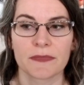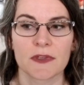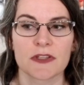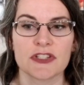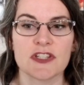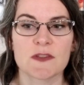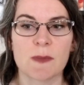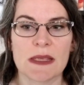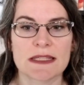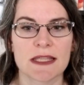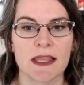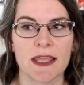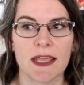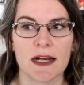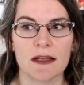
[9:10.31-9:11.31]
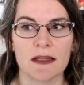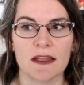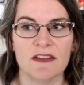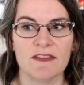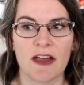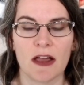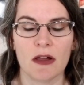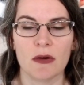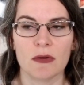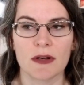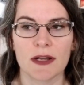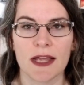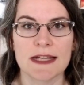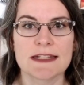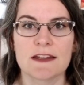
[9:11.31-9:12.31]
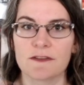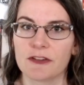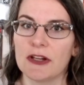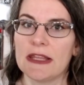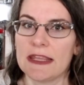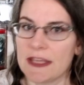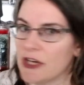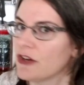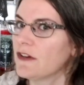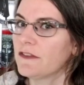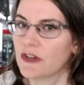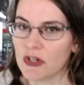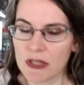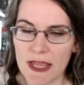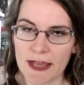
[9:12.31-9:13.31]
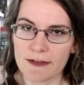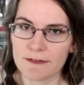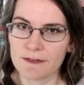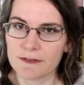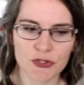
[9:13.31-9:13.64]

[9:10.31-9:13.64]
she's basically going to live out a different year of her life.